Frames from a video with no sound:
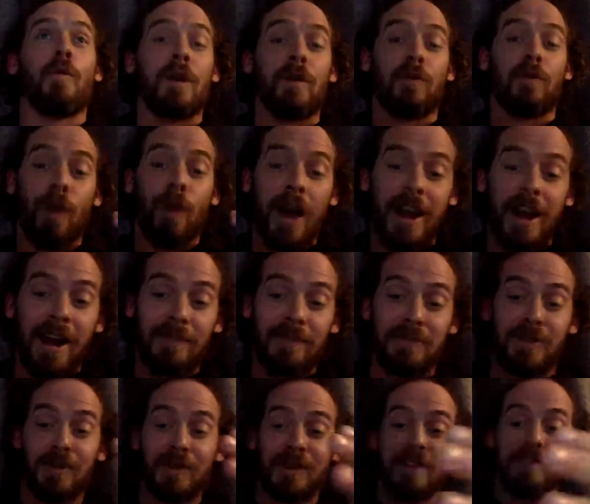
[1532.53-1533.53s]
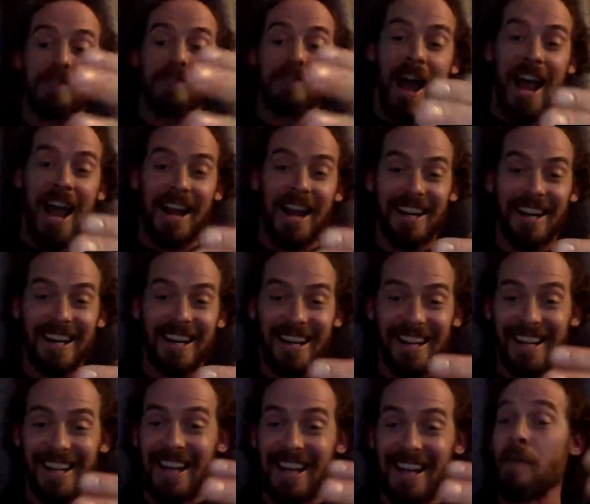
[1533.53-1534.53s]
we run up to the event,
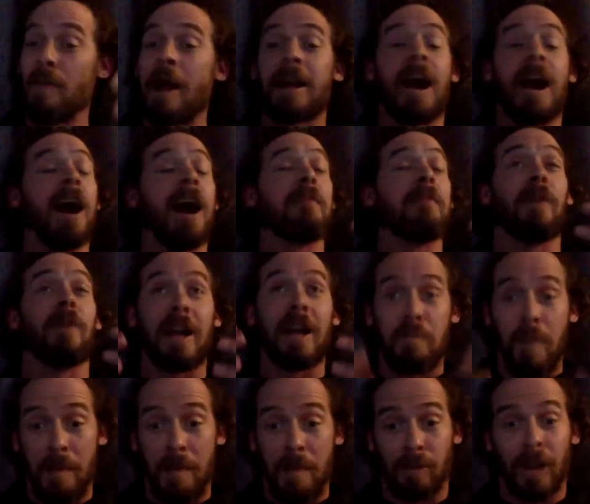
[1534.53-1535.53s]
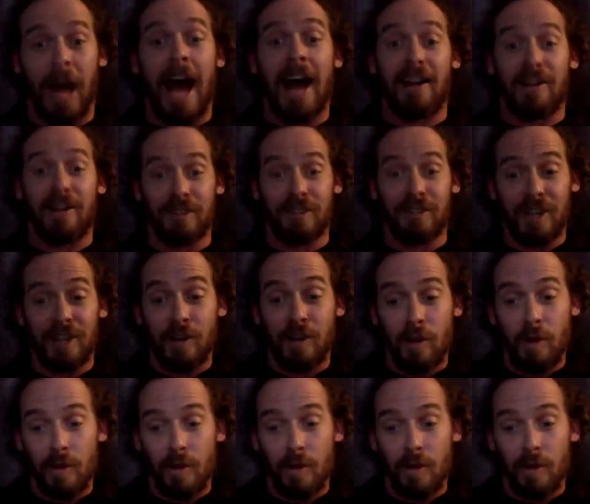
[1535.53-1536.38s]
and I'm like, my bladder is like going to